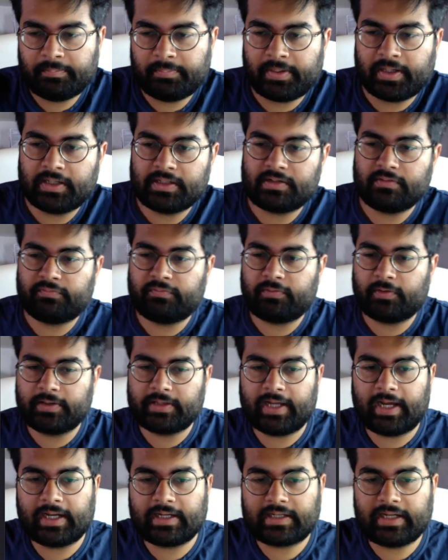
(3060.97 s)
but for
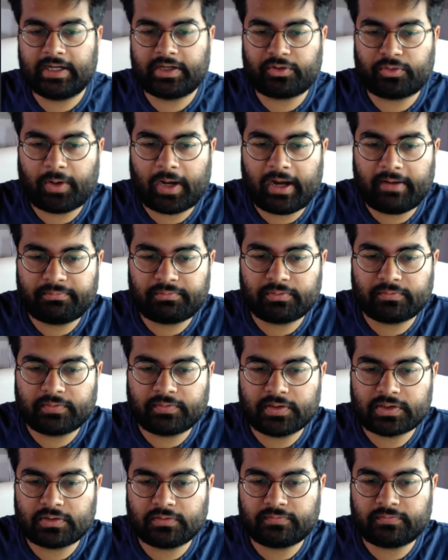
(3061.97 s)
that, like, you have to
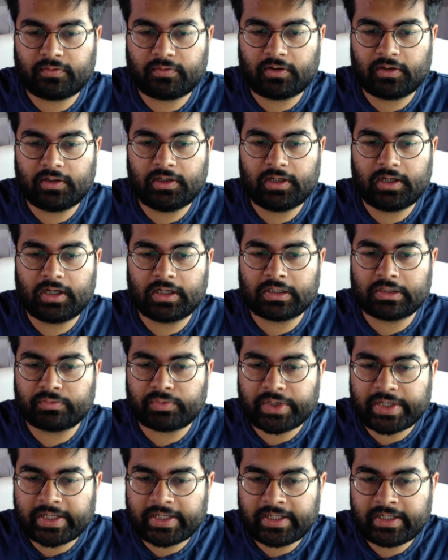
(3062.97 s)
first of all
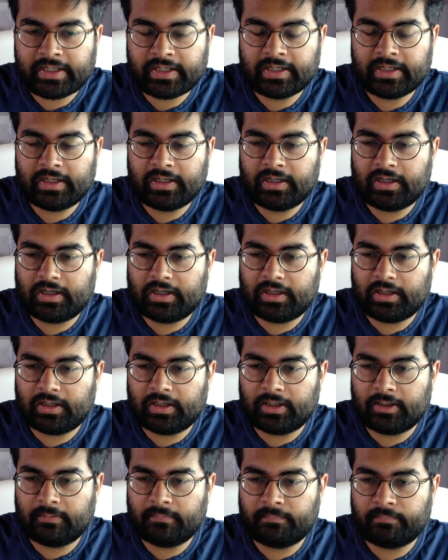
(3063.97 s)
agree.
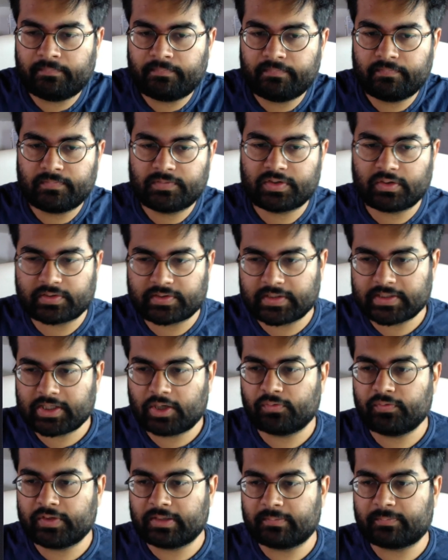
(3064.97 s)
So sit
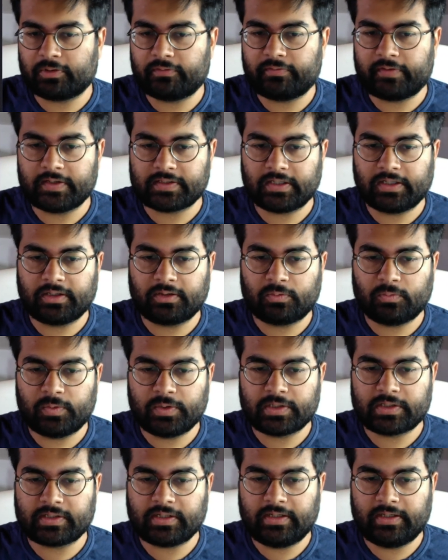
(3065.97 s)
down with the professor
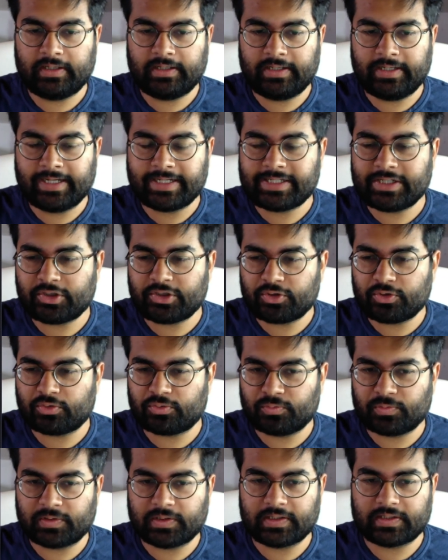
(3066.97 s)
who is letting you
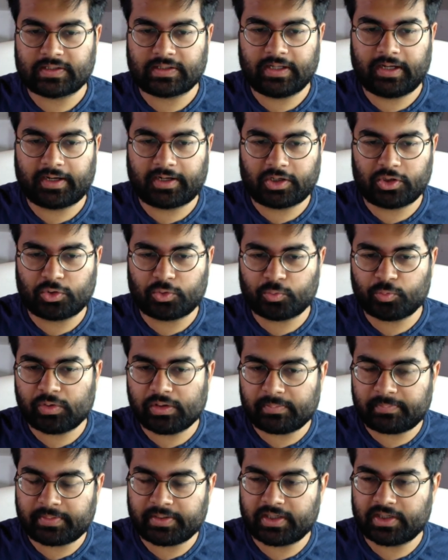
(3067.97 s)
do this like
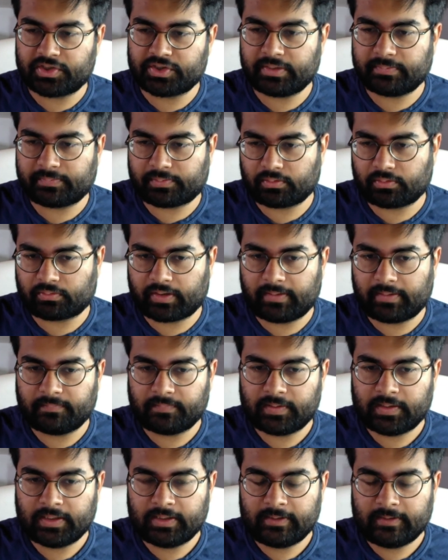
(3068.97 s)
dual PhD program.
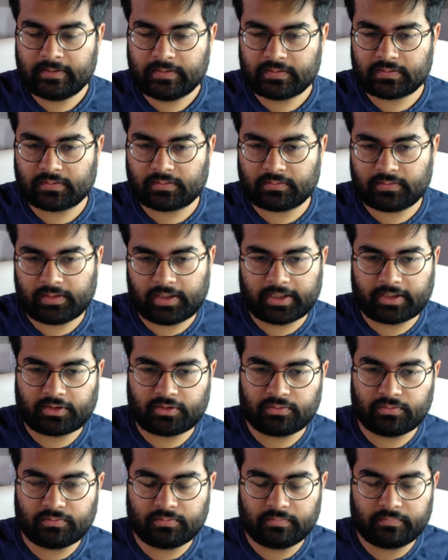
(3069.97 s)
So like
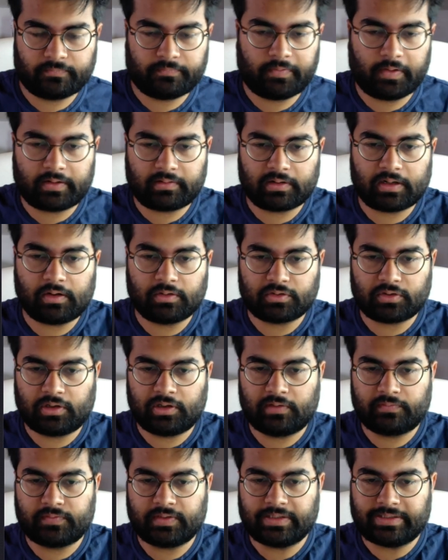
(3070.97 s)
you figure out
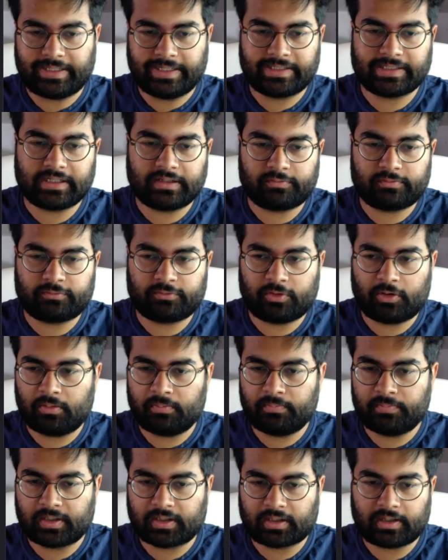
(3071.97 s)
all of the data
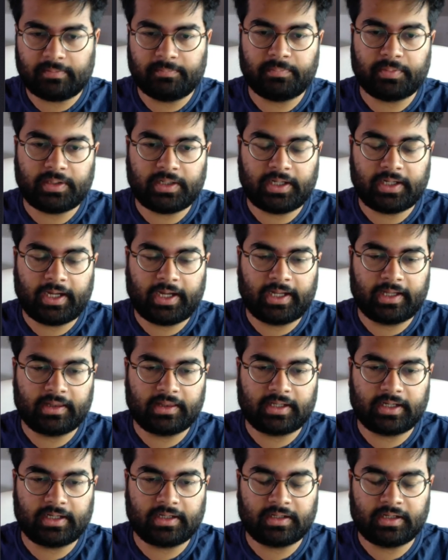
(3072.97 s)
from the company
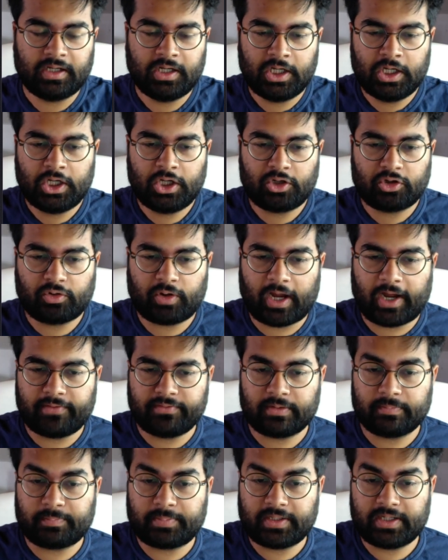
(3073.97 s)
and then you
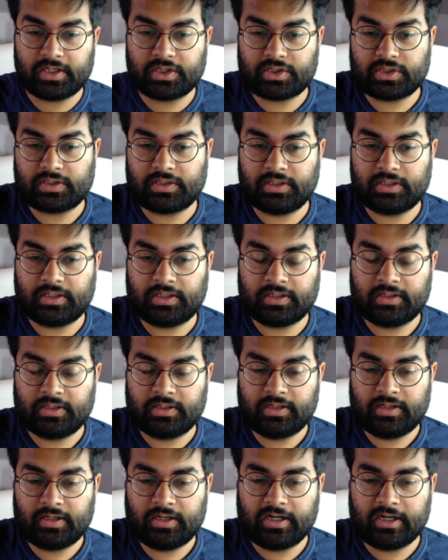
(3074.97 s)
have a PhD.
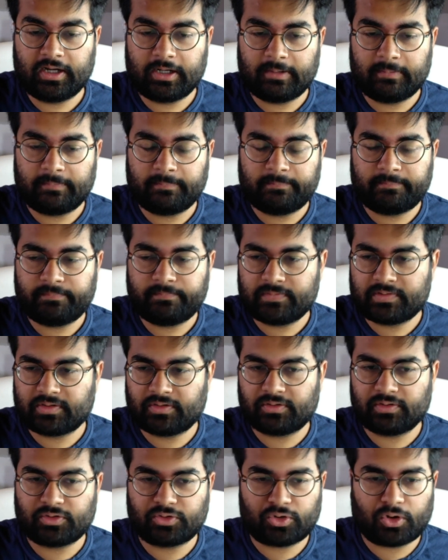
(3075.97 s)

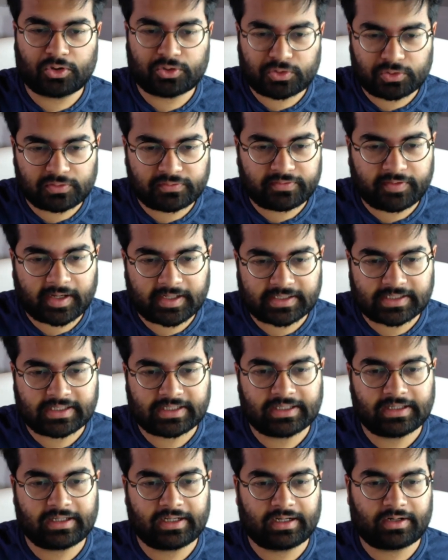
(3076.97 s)
So Dr.
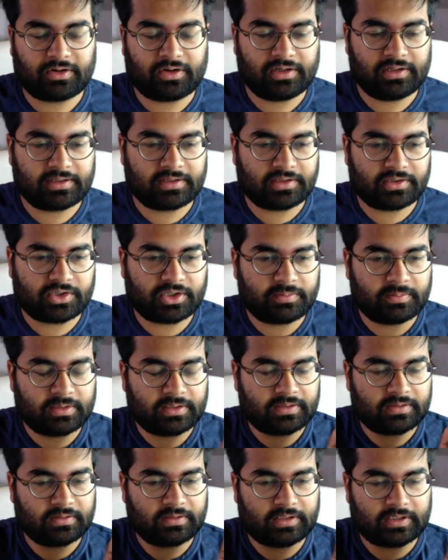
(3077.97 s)
Vater, they call it in
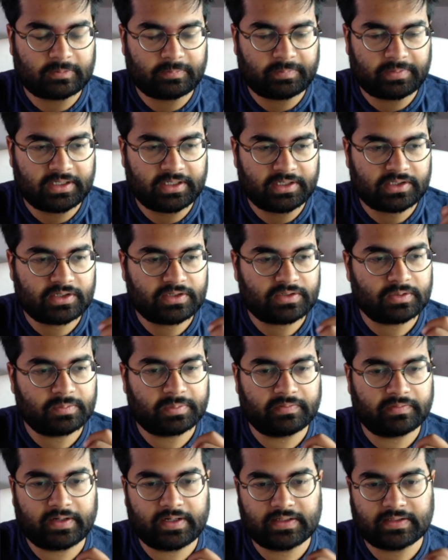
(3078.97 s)
German. So this PhD
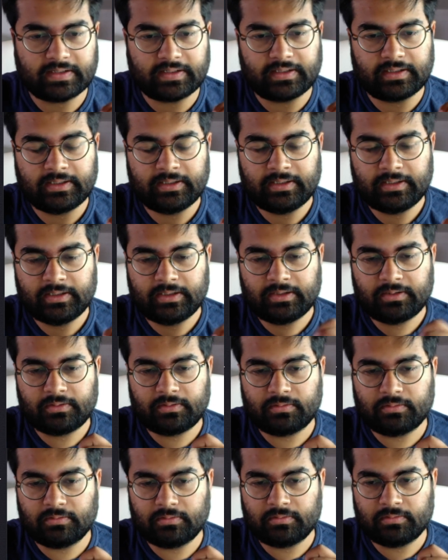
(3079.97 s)
supervisor
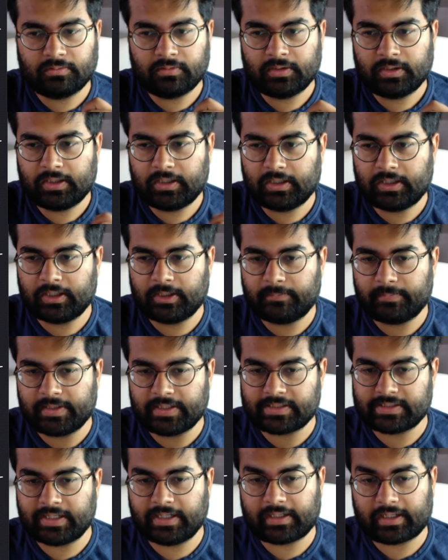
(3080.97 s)
who
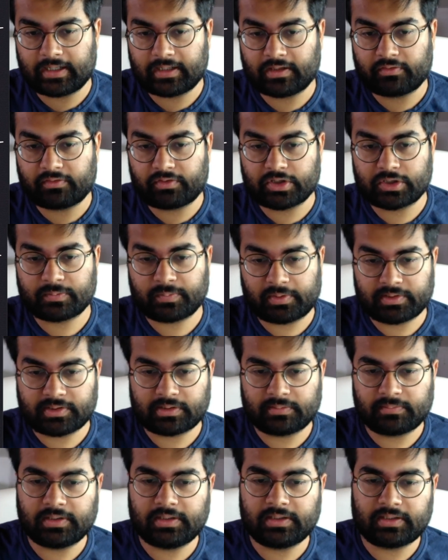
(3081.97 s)
is taking the
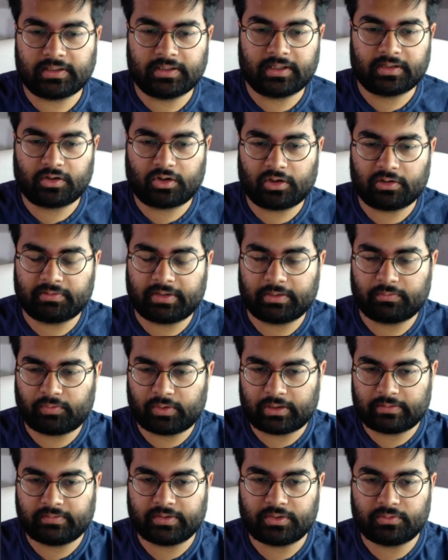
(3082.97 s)
responsibility that, all right,
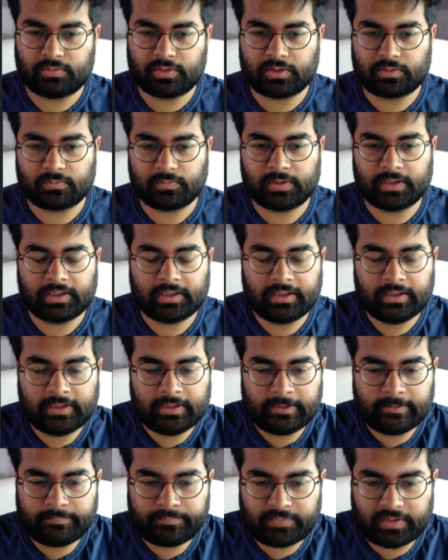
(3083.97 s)
whatever you are doing,
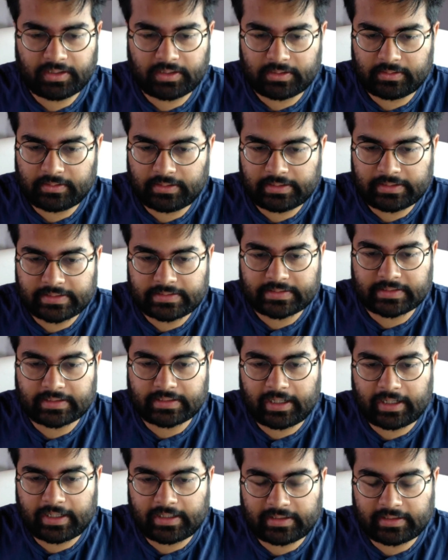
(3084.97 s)
it is in
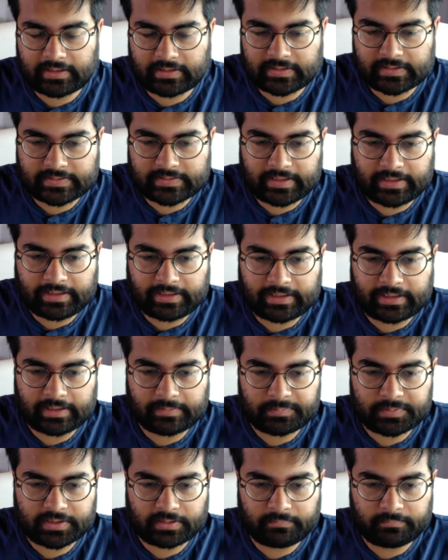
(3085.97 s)
line and it is ending
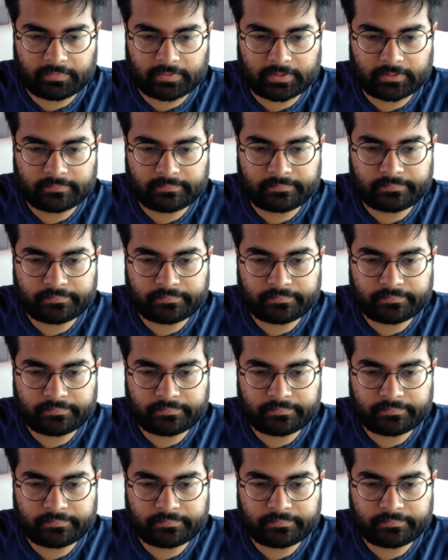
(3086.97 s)
up somewhere.